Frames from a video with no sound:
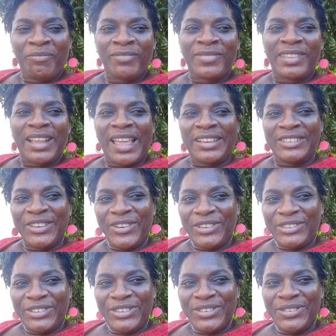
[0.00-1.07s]
I taught
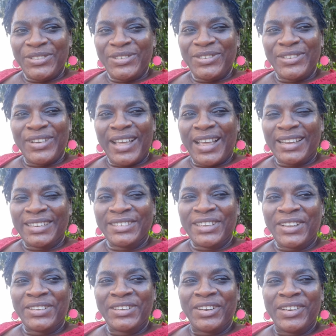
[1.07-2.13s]
you at the
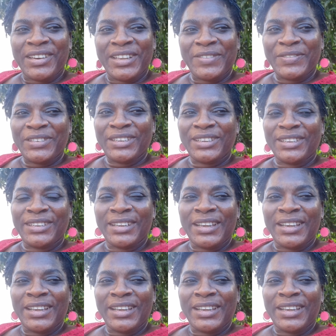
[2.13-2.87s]
secondary level